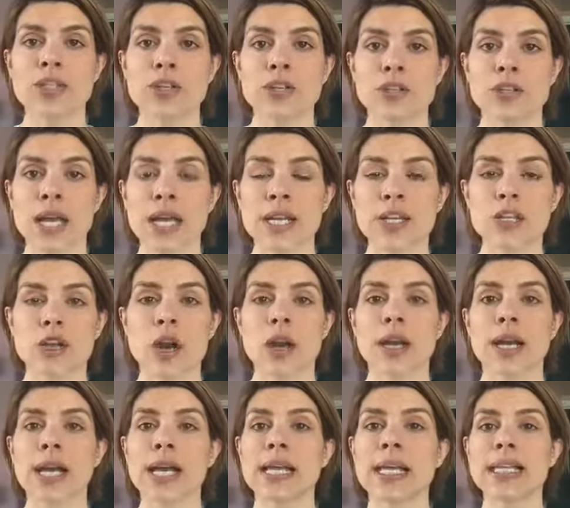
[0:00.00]
your
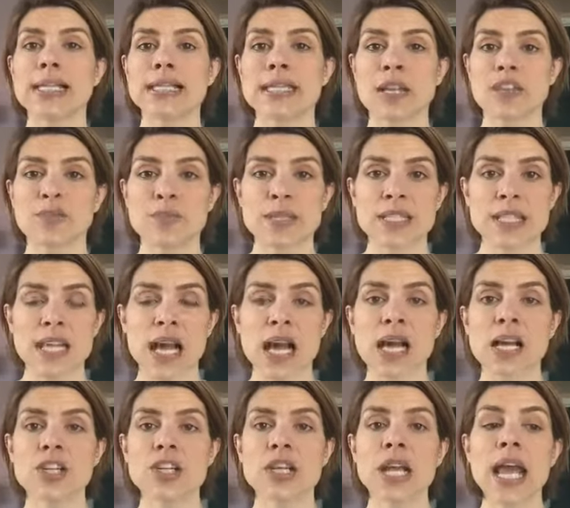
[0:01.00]
dinacharya, is
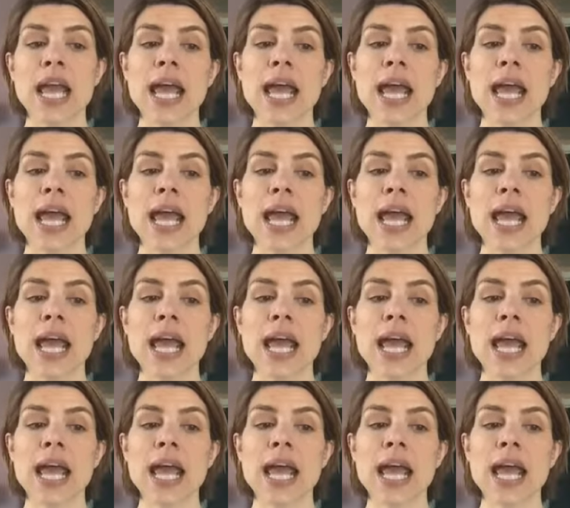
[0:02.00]
self-massage,